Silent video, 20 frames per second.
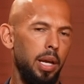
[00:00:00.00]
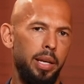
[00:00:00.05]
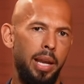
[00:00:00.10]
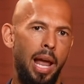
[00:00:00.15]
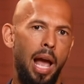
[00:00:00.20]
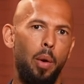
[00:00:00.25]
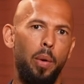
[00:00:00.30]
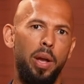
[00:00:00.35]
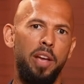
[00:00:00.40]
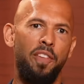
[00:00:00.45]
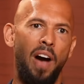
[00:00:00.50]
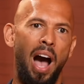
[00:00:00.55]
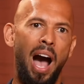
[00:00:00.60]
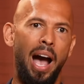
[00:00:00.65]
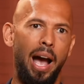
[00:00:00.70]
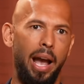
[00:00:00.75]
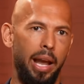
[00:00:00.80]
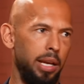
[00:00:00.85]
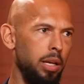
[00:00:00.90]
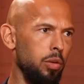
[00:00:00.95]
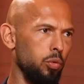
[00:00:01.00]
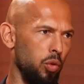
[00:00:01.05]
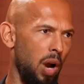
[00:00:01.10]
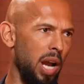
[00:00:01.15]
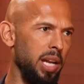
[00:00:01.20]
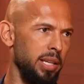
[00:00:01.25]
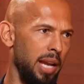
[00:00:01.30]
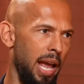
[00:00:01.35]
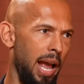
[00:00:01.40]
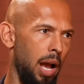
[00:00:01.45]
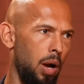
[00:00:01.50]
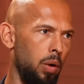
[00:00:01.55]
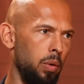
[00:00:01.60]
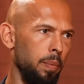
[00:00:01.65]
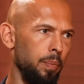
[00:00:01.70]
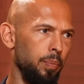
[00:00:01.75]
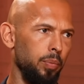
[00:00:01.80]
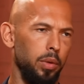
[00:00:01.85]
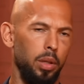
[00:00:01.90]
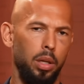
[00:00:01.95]
Now, if I, right now,
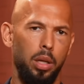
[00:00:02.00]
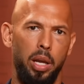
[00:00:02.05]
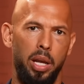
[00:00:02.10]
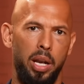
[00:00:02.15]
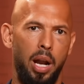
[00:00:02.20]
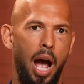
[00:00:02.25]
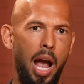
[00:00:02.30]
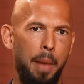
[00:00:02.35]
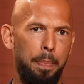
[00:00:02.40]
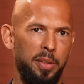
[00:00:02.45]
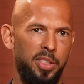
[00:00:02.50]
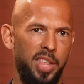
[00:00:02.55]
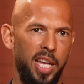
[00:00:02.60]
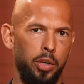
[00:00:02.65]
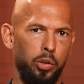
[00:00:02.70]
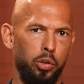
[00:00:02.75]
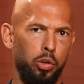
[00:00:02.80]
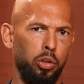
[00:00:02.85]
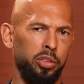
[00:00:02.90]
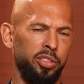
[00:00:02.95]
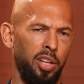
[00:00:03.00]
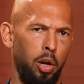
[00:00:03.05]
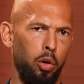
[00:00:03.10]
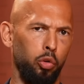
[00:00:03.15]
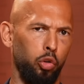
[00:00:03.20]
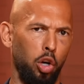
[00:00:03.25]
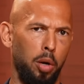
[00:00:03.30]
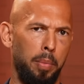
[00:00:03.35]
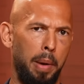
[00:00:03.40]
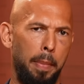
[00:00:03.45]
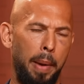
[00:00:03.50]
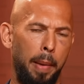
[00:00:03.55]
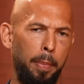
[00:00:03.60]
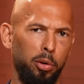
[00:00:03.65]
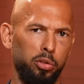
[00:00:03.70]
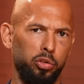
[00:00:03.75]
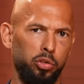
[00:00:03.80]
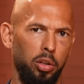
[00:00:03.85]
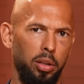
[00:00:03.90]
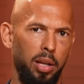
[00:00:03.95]
in a hypothetical, because I don't talk about my
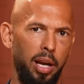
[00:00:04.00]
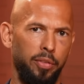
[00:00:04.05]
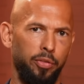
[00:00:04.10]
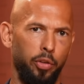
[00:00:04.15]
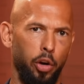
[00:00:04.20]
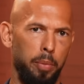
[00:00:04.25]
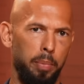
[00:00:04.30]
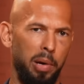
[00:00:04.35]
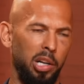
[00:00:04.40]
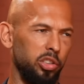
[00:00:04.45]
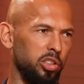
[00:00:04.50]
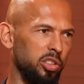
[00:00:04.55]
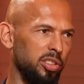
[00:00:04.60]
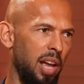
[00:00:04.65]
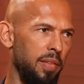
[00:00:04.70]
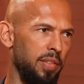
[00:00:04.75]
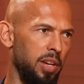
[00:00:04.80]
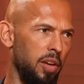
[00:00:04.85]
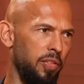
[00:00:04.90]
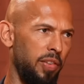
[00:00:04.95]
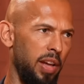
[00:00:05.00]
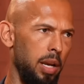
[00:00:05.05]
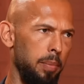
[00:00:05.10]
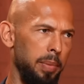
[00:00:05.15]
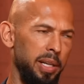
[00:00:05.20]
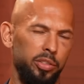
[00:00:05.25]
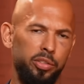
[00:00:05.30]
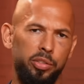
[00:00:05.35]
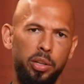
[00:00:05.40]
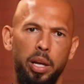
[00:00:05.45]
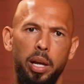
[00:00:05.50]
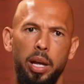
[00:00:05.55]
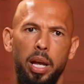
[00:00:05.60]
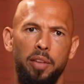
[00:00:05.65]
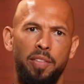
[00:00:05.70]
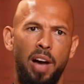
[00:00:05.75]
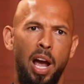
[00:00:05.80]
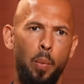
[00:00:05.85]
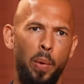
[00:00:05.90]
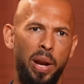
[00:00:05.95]
personal life very much because I have enough enemies.
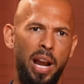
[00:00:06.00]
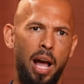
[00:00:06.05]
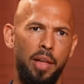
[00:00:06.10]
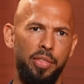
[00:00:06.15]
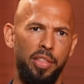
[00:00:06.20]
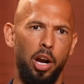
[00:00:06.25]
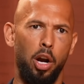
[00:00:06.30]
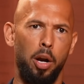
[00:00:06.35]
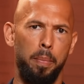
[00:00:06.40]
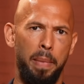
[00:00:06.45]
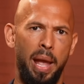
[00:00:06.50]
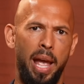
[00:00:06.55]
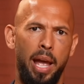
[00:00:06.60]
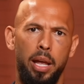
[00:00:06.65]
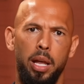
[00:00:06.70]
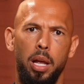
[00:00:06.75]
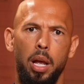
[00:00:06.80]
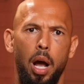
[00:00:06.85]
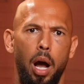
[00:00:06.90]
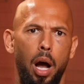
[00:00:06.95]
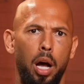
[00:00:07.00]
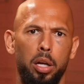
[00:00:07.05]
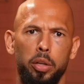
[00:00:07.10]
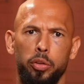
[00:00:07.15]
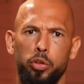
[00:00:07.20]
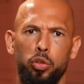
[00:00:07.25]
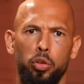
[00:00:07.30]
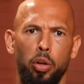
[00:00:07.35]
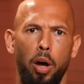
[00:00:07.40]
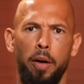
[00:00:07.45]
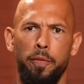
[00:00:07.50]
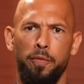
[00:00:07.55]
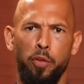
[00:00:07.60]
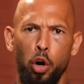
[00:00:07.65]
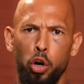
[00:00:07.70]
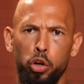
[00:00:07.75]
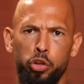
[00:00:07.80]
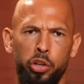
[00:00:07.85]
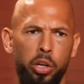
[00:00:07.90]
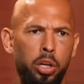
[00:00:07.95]
If I went out there and met a
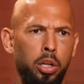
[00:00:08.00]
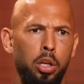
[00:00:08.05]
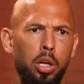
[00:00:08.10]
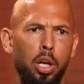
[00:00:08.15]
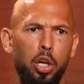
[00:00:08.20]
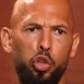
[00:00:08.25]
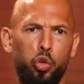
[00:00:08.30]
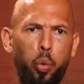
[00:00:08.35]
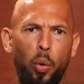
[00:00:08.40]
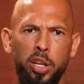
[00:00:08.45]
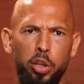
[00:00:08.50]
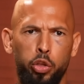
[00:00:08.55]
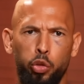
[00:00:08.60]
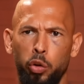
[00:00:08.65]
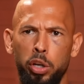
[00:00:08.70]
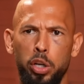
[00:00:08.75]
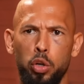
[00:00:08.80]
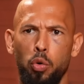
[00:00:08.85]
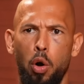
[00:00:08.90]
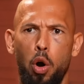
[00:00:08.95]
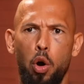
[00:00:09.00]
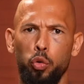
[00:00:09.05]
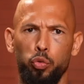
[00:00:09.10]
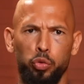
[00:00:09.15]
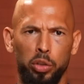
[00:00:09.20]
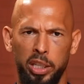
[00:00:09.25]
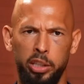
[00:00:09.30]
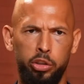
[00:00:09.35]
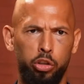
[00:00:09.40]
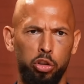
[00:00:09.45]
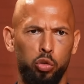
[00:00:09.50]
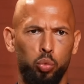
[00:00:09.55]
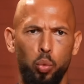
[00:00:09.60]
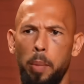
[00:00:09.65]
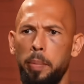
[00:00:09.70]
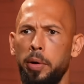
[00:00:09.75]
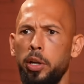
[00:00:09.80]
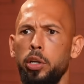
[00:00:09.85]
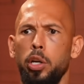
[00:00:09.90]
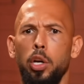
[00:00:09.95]
virgin, 23-year-old religious
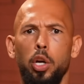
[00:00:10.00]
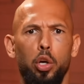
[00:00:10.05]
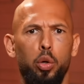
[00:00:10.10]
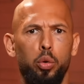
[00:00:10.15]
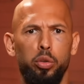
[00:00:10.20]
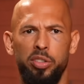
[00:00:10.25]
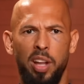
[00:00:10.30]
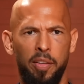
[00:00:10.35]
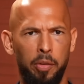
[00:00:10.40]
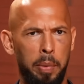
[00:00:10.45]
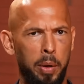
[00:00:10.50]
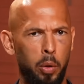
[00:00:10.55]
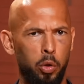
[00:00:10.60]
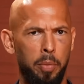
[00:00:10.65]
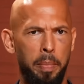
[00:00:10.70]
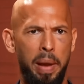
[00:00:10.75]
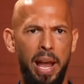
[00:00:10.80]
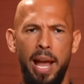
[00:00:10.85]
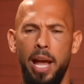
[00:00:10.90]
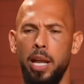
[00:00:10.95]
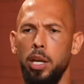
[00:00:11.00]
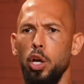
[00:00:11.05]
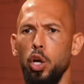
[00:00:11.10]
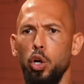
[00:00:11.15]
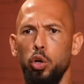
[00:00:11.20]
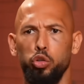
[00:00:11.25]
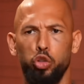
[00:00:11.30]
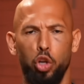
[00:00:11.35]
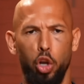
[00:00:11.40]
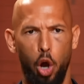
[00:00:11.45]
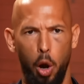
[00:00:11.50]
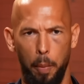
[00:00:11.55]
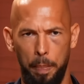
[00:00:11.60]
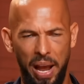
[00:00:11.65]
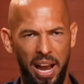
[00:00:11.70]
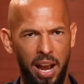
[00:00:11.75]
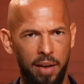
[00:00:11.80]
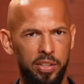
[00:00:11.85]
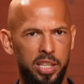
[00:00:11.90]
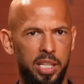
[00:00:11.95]
woman who's never been with a man, who's going to
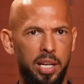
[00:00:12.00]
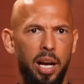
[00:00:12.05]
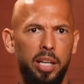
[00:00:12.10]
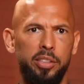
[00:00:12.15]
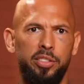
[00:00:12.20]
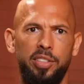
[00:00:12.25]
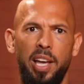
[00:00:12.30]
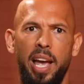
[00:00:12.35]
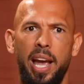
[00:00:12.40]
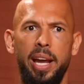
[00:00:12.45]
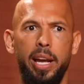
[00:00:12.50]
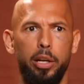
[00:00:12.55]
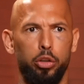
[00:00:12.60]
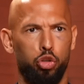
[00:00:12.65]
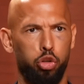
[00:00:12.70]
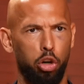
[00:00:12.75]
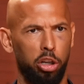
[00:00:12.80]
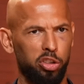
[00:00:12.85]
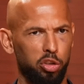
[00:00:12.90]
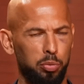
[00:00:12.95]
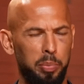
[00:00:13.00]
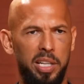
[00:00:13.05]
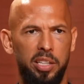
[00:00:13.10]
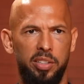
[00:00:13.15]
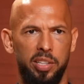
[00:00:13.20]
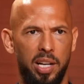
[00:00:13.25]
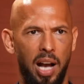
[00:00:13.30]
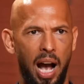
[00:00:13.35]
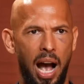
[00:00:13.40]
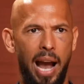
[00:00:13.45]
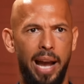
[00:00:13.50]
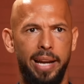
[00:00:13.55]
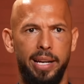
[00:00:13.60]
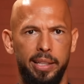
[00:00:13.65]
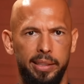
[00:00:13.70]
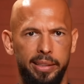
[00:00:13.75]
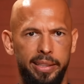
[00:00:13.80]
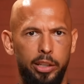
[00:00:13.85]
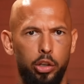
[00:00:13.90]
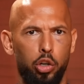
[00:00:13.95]
obey everything I say and trust me to guide
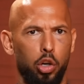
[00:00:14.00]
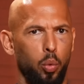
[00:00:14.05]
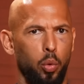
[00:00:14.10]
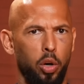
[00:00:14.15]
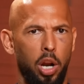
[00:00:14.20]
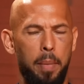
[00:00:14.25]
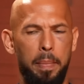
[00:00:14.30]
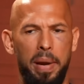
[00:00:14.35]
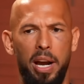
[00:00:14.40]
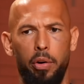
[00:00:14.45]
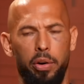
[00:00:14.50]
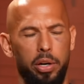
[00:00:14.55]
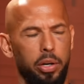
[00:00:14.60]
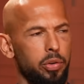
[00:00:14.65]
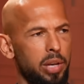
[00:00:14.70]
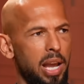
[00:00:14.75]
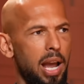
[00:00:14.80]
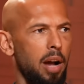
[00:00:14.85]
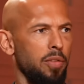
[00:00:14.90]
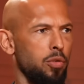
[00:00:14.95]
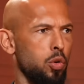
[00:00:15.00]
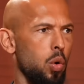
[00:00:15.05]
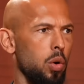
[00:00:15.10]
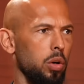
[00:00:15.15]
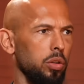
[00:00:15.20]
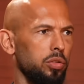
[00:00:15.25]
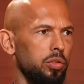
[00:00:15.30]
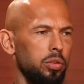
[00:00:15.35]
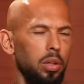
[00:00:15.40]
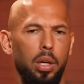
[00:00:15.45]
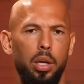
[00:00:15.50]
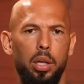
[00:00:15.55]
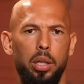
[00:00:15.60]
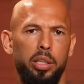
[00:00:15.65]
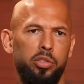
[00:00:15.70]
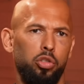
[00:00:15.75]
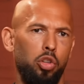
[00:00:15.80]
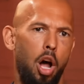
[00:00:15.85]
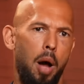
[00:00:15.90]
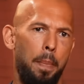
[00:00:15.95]
and lead her, would I marry her? Yeah, of course.
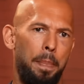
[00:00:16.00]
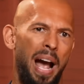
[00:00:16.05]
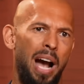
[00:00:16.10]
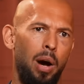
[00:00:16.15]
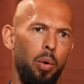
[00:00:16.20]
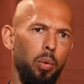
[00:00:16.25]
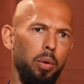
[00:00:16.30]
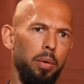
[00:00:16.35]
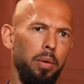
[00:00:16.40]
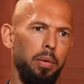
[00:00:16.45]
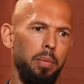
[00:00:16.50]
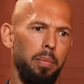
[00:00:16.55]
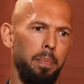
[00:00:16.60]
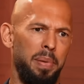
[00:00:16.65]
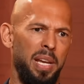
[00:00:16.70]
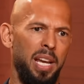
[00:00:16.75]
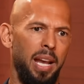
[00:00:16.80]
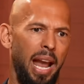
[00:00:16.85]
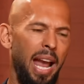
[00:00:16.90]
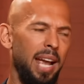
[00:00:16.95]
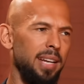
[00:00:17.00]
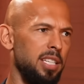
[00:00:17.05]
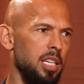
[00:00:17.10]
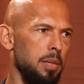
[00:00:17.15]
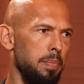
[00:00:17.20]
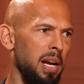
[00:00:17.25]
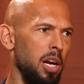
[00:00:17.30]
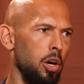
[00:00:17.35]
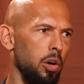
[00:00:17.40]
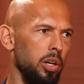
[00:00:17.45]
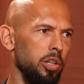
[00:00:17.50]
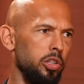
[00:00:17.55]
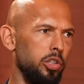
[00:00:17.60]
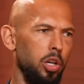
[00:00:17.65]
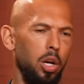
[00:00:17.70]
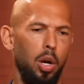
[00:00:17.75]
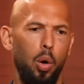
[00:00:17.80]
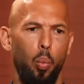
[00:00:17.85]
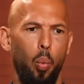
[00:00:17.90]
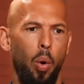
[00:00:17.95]
It's not about being
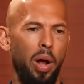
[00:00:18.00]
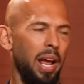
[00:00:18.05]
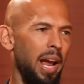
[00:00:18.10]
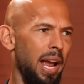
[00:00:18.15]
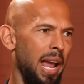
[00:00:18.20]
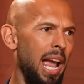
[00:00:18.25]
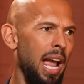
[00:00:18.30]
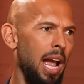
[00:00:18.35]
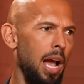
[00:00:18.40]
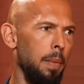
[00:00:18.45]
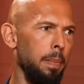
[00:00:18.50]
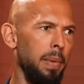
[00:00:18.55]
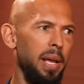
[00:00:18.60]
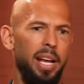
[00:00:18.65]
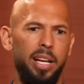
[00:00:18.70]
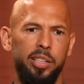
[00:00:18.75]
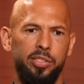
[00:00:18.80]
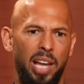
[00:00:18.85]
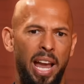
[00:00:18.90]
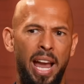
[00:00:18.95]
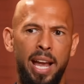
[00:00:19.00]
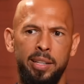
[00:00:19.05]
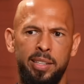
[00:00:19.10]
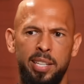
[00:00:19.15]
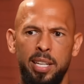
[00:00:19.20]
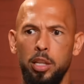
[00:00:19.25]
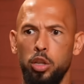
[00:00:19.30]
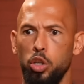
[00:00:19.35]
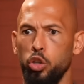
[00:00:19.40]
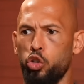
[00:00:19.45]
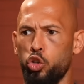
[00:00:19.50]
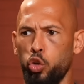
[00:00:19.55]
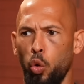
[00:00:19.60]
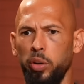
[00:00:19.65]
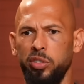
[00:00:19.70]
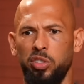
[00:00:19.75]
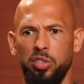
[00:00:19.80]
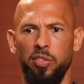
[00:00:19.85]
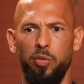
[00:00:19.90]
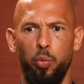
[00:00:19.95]
anti-marriage. What I am is anti the
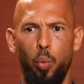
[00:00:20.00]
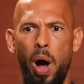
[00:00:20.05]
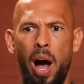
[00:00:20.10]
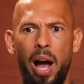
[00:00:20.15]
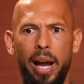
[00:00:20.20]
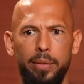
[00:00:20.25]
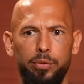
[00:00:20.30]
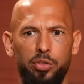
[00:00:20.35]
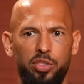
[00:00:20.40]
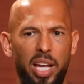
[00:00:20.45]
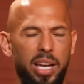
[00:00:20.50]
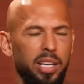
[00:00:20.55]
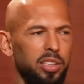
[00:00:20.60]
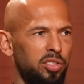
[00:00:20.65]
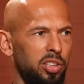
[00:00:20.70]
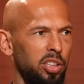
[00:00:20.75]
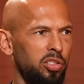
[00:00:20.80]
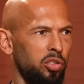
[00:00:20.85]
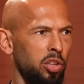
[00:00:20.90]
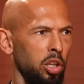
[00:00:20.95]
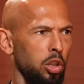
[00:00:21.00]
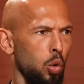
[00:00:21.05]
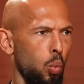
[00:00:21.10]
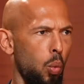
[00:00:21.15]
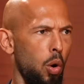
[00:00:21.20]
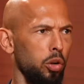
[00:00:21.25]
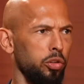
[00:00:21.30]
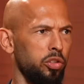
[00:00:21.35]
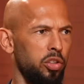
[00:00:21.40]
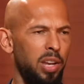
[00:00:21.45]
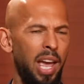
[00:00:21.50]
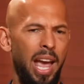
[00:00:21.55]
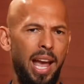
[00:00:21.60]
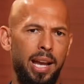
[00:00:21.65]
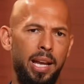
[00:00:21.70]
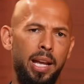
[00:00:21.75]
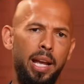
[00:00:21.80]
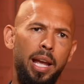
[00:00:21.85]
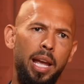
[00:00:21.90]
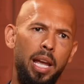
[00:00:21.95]
choice of wives that exist in the world
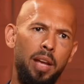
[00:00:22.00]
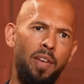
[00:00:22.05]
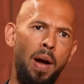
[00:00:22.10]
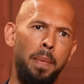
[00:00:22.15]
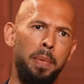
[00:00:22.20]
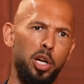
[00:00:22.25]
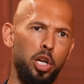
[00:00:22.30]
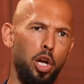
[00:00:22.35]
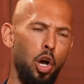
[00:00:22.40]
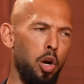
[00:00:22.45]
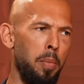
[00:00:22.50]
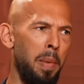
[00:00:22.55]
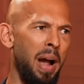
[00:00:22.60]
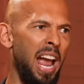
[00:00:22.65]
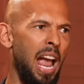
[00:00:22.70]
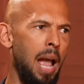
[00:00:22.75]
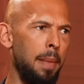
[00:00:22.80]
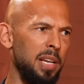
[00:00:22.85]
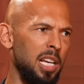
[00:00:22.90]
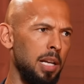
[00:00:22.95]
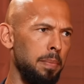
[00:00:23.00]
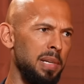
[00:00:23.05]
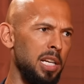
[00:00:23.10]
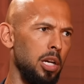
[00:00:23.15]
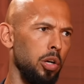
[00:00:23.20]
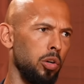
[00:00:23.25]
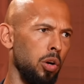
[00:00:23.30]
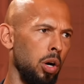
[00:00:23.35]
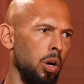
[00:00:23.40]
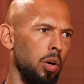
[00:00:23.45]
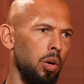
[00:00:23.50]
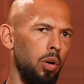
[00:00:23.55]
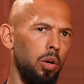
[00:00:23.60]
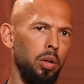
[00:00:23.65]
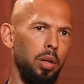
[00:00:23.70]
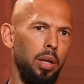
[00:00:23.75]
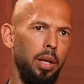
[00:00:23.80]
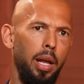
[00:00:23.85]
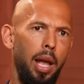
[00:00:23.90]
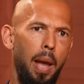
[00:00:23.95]
today. If I'm going to go to Miami and meet a
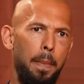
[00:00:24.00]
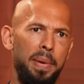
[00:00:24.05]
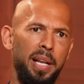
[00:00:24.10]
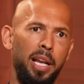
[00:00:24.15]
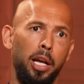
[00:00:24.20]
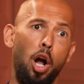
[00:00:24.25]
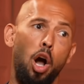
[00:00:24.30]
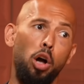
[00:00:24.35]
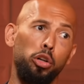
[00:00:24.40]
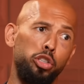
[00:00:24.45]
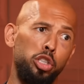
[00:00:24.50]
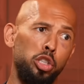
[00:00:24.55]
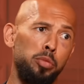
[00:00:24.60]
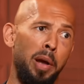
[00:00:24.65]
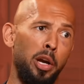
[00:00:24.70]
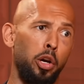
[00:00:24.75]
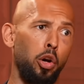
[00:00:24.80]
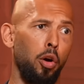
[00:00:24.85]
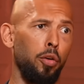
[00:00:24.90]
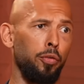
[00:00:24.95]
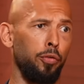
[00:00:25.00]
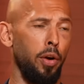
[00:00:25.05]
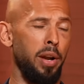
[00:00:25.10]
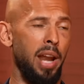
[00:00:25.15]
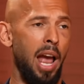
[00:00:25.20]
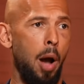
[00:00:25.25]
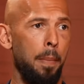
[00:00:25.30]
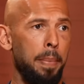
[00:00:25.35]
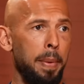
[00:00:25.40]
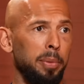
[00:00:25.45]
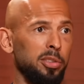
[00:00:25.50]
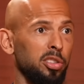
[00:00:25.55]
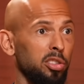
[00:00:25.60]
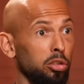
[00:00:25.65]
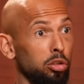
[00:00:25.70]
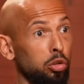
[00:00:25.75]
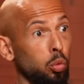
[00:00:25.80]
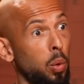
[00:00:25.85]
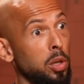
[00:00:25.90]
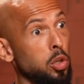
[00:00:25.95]
girl and be like, oh, she's my girlfriend now, and people
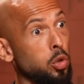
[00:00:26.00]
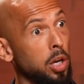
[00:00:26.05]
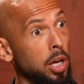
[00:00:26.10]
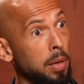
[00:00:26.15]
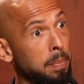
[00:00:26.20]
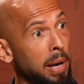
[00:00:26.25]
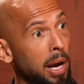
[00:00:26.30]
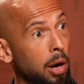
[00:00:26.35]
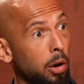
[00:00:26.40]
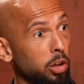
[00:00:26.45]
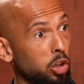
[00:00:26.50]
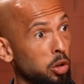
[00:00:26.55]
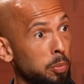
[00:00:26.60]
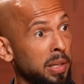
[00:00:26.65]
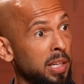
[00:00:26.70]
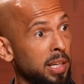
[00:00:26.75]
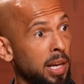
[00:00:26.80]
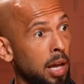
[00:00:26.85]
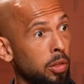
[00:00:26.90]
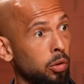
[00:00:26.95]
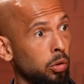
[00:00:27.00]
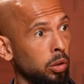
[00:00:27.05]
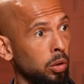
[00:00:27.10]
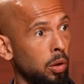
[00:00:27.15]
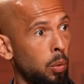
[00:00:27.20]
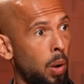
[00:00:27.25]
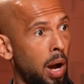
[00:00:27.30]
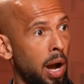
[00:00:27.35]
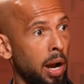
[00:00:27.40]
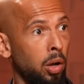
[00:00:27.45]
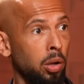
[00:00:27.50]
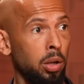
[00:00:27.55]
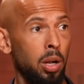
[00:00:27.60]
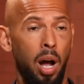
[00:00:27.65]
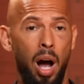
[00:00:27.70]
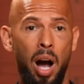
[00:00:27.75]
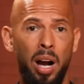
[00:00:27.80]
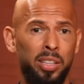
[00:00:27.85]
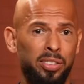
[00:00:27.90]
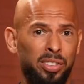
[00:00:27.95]
say, so when you getting married, you've been together a while,
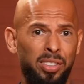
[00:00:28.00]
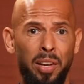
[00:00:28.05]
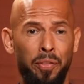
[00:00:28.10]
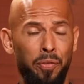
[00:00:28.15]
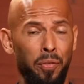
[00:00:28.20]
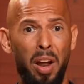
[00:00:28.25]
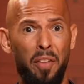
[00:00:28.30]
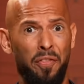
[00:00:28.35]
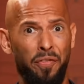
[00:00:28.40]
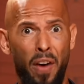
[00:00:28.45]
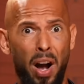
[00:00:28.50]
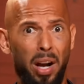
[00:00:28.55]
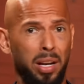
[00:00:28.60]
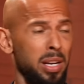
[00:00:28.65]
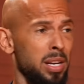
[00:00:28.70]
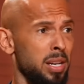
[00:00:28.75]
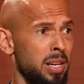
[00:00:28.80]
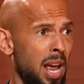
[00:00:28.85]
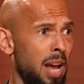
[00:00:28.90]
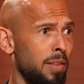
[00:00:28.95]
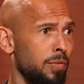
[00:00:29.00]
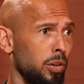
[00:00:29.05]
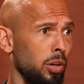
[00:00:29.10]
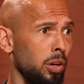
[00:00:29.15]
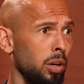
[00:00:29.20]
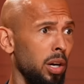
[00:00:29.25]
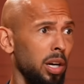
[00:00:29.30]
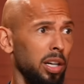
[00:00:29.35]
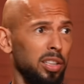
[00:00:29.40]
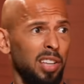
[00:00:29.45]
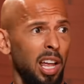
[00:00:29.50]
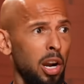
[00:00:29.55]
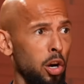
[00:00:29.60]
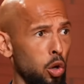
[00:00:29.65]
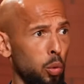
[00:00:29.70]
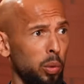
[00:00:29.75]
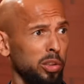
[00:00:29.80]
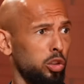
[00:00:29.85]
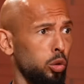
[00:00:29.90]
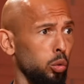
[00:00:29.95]
I'm going to say fucking never, because I don't
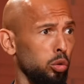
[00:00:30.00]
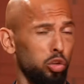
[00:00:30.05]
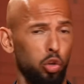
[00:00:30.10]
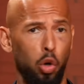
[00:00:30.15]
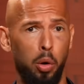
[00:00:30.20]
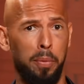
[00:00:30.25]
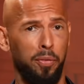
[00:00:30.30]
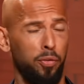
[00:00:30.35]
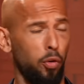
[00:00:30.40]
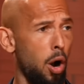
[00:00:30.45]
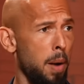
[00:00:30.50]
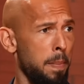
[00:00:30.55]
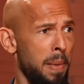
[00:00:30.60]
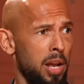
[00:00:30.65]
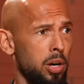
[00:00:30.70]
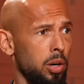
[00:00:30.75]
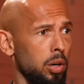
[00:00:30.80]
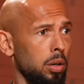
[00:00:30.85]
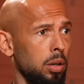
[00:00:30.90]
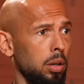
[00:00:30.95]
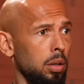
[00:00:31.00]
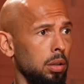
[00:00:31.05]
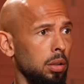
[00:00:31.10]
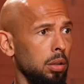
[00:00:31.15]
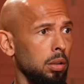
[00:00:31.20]
know what she was doing before I met her.